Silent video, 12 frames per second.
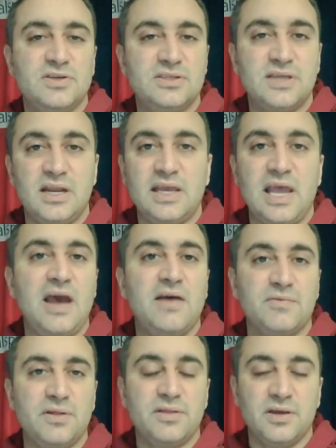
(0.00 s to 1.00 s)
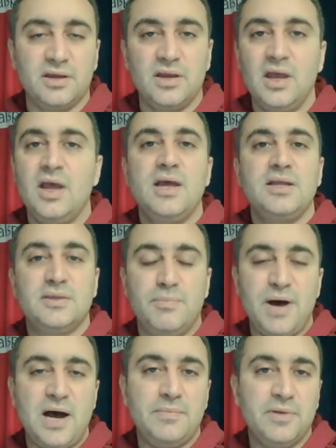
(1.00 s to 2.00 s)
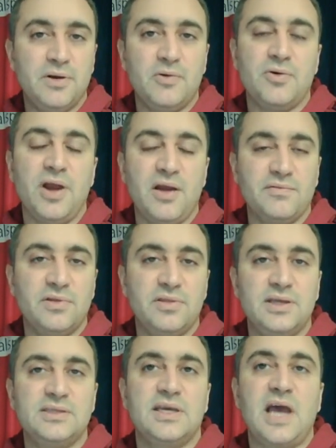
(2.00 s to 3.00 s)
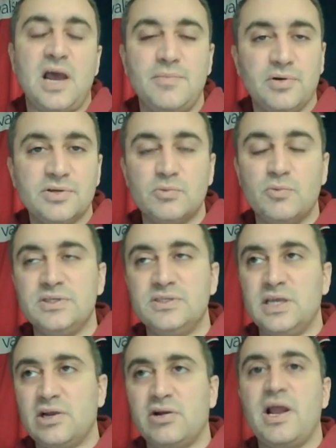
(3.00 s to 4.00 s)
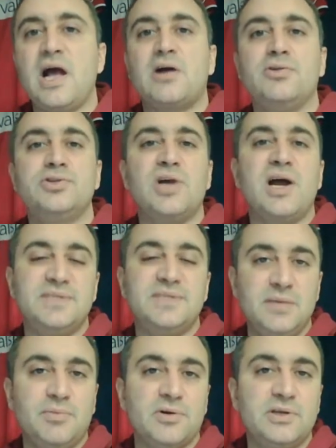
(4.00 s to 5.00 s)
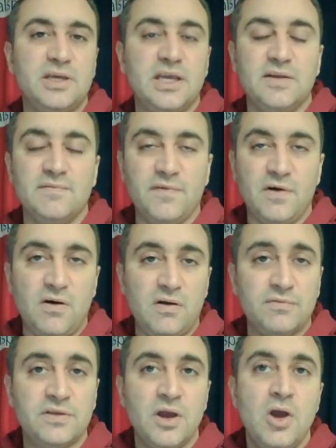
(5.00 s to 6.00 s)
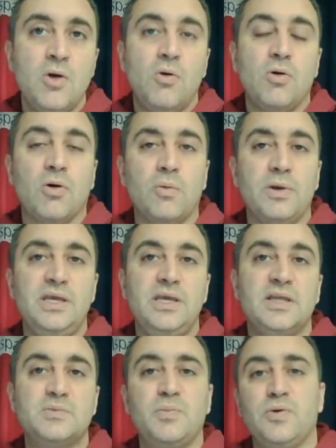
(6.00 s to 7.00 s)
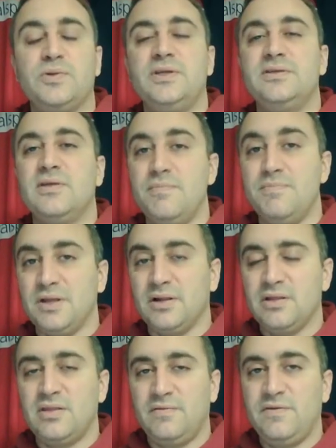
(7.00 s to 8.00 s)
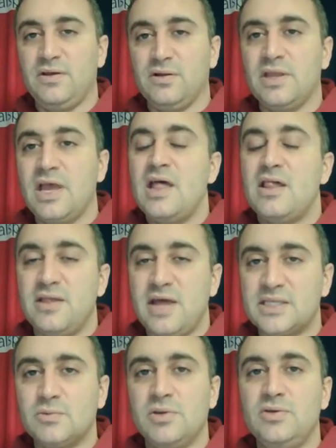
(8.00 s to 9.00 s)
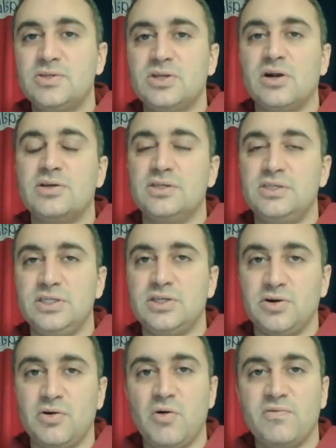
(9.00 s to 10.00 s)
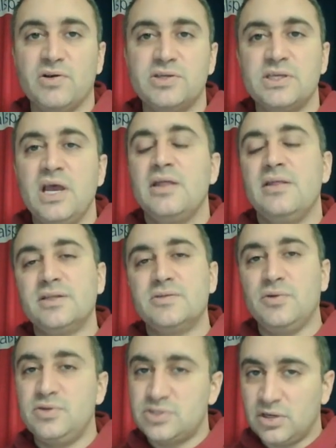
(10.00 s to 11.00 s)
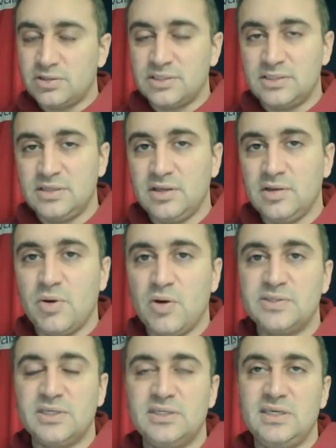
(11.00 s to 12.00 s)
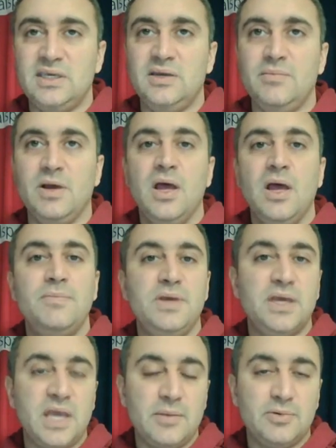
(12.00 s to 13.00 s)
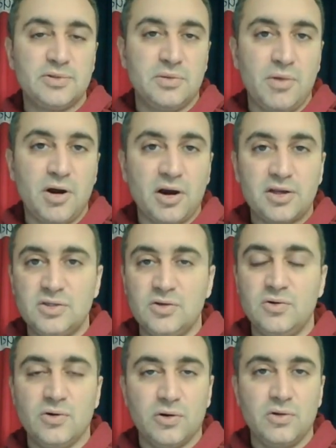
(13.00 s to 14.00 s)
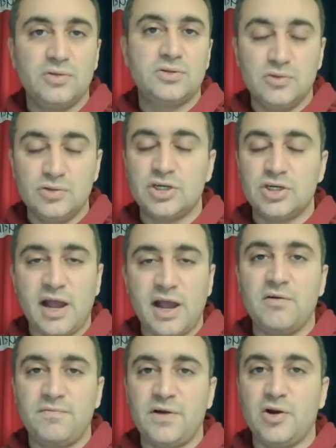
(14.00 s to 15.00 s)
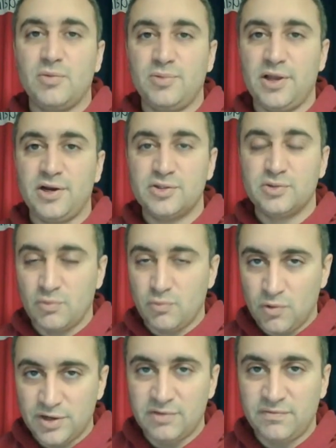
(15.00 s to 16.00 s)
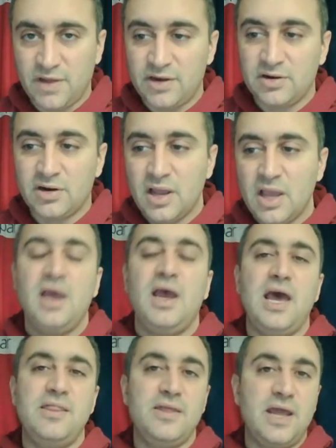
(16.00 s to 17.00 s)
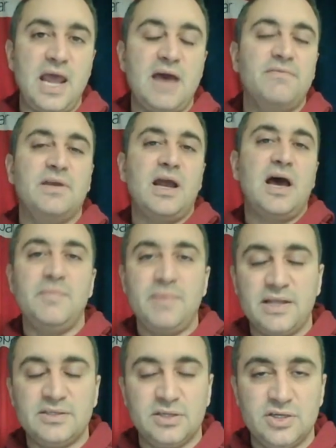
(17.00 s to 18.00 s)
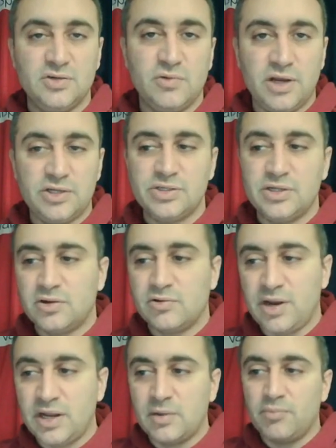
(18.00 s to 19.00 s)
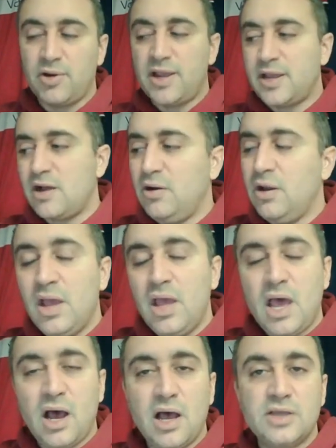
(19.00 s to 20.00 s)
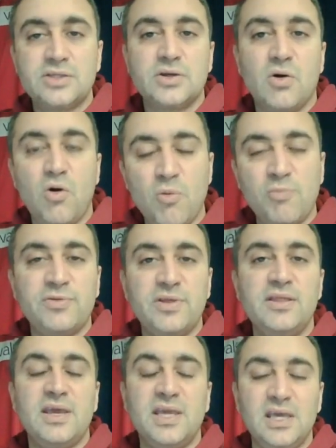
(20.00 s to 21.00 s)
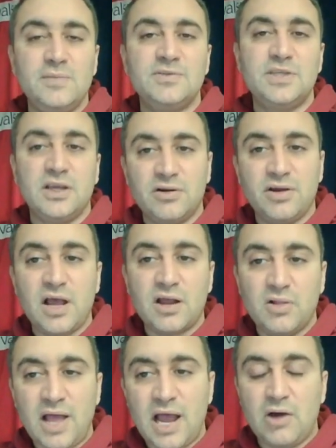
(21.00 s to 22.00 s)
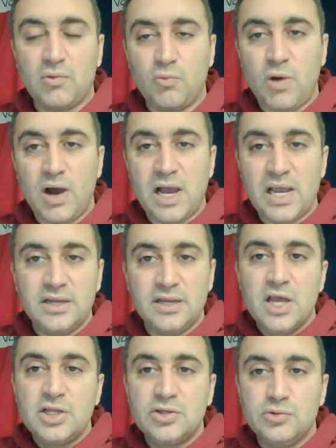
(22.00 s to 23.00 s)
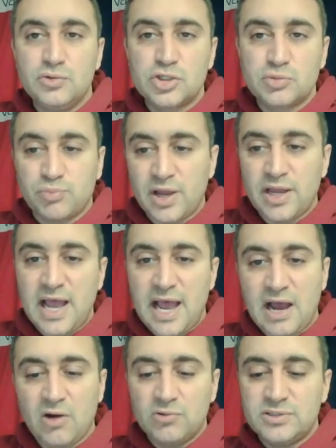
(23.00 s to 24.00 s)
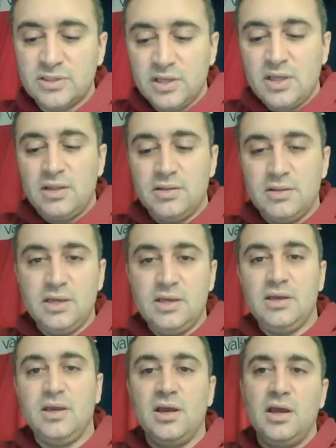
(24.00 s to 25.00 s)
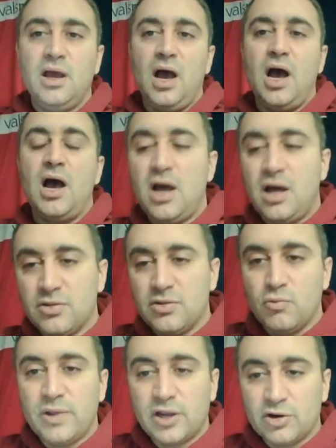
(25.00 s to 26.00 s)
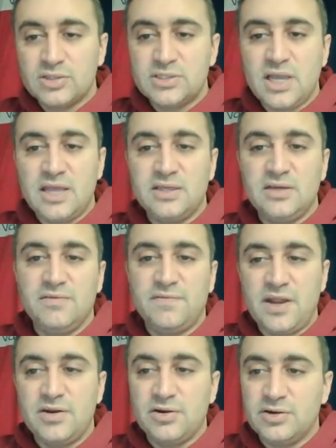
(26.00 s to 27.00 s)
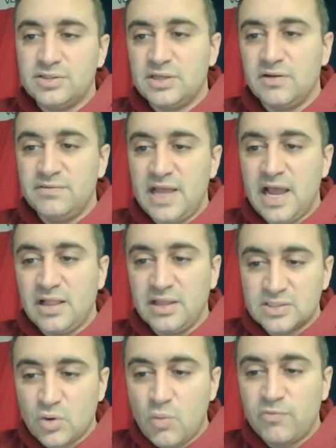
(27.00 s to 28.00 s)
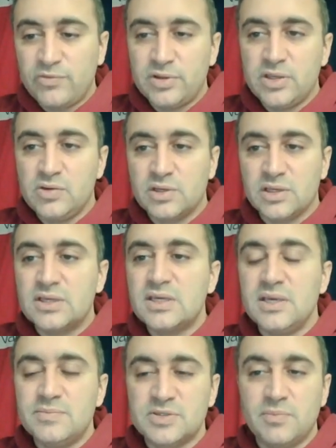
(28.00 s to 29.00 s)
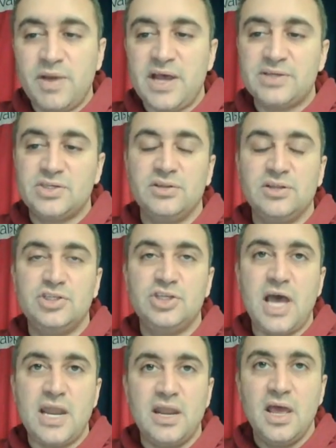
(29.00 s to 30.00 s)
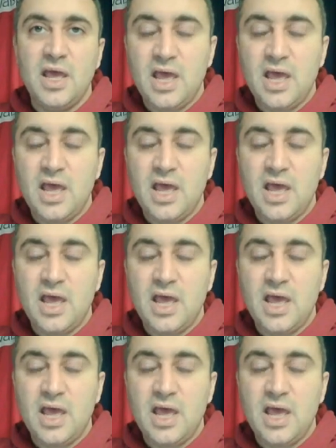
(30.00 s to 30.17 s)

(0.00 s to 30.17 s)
just sending everything to Bamba or everything to Kuipers. When Zinkernagel drops deeper to get involved, or when he gets pulled into the middle of the field, that's when you start to see turnovers. That's when you start to see the opposing team being able to mark two Chicago Fire players with one defender, and then having an on-man situation, creating a breakout. So hopefully they keep Zinkernagel out wide to spread out the wingers and the defenders of Dallas. Hopefully you can keep Sebastian Legit